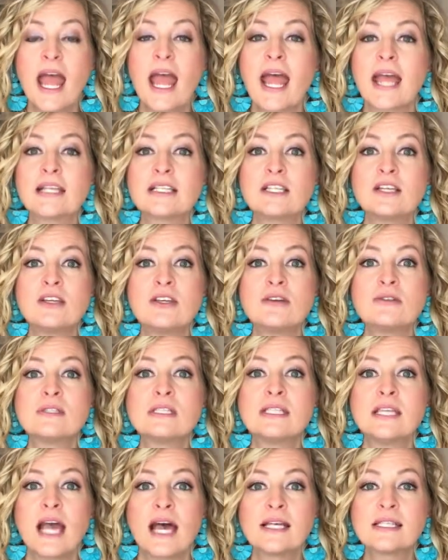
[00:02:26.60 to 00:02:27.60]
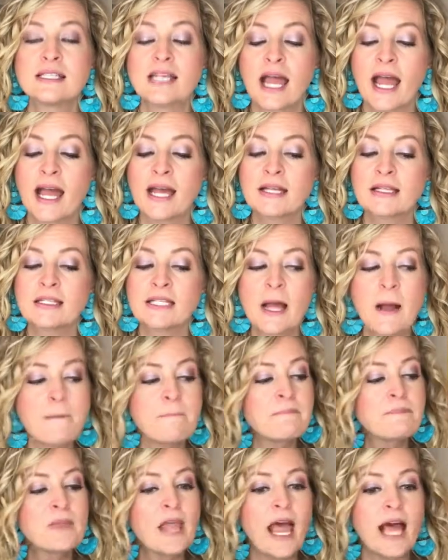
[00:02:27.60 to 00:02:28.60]
and to use yes and
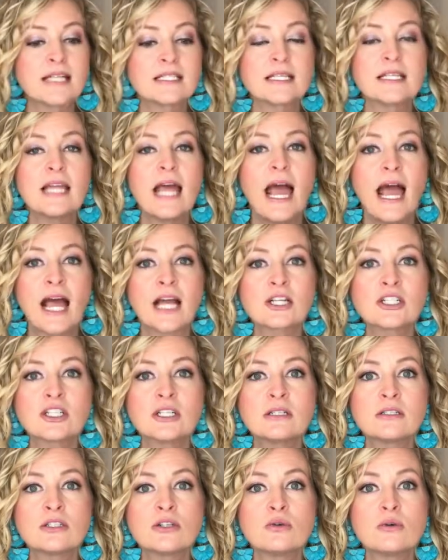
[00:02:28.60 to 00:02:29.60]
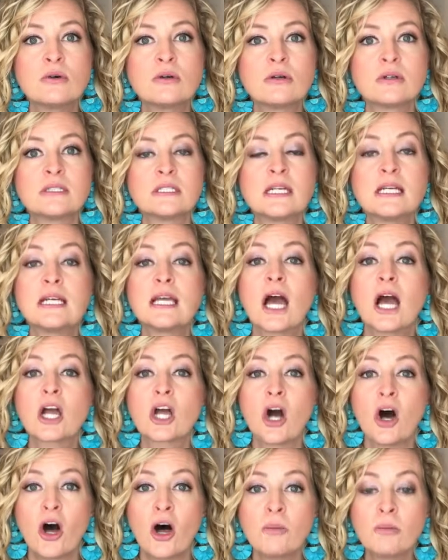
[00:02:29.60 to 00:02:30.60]
as an action tool to
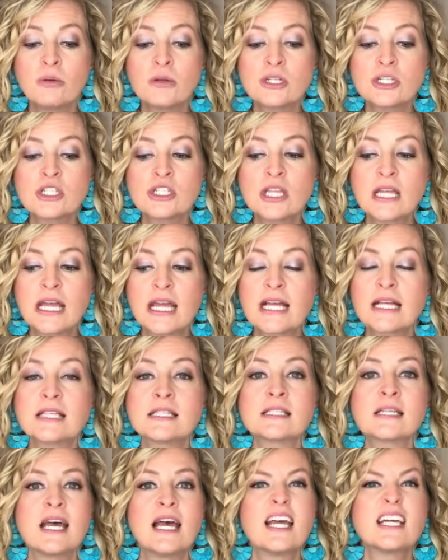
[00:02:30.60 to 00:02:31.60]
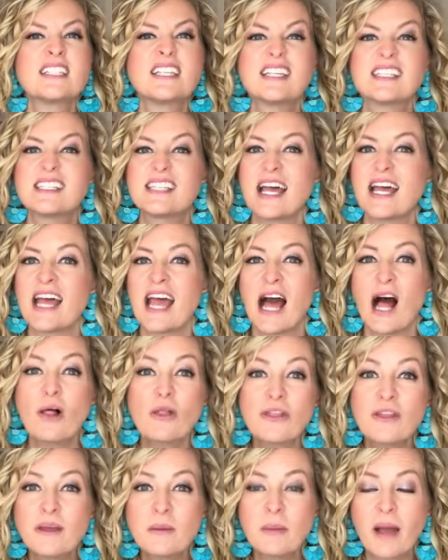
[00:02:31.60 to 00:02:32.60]
accomplish things, to set
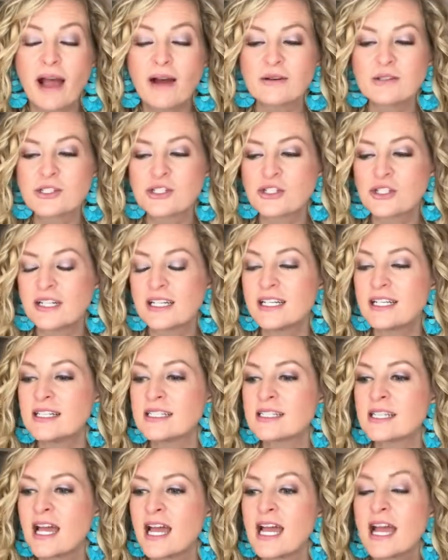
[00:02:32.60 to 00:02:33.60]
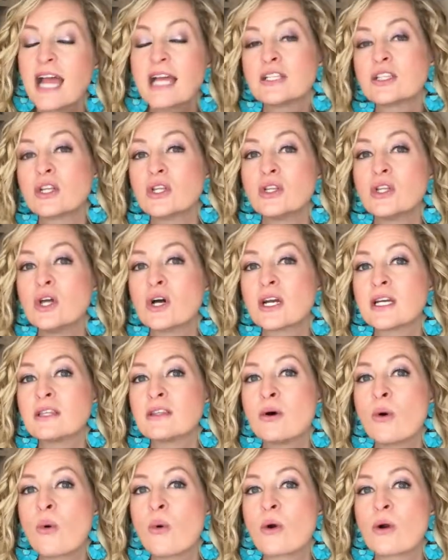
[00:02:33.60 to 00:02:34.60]
healthy boundaries, and to look at
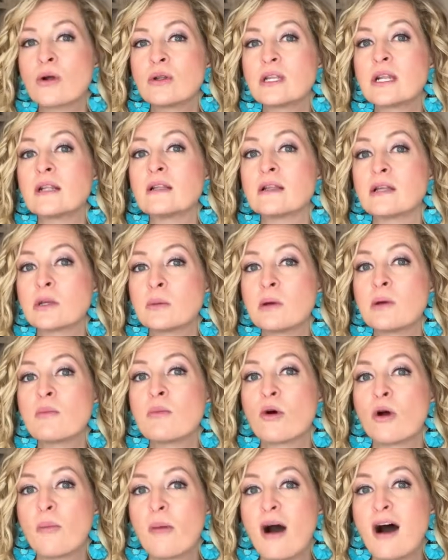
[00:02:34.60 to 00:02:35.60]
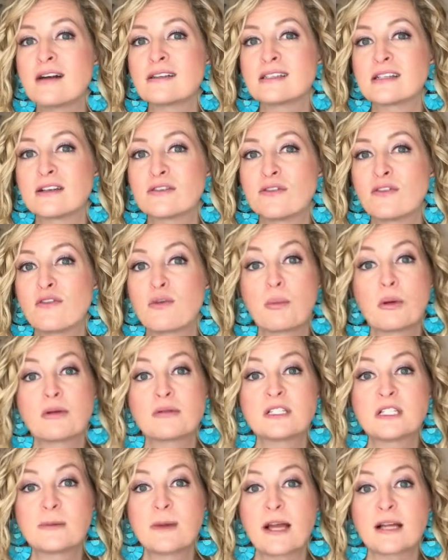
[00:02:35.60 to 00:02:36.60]
the world in a little bit more positive of a
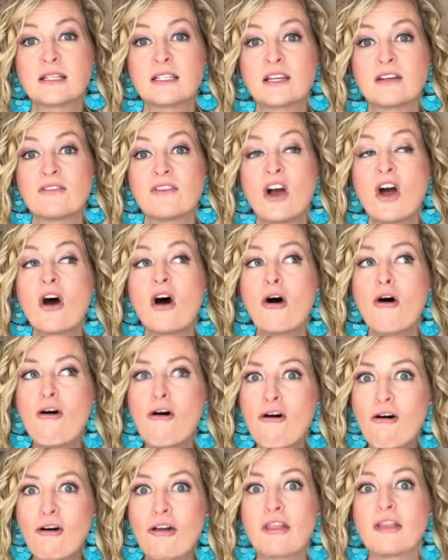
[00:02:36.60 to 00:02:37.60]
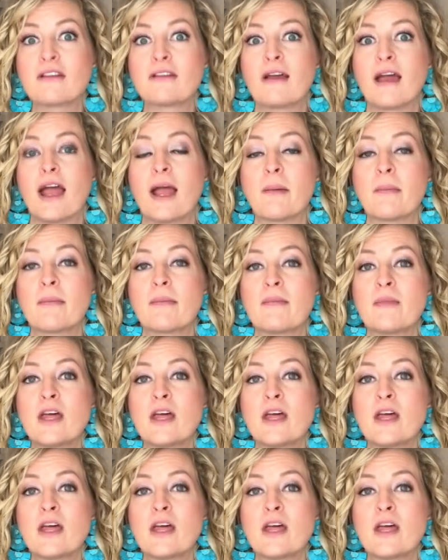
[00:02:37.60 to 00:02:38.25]
perspective all the time.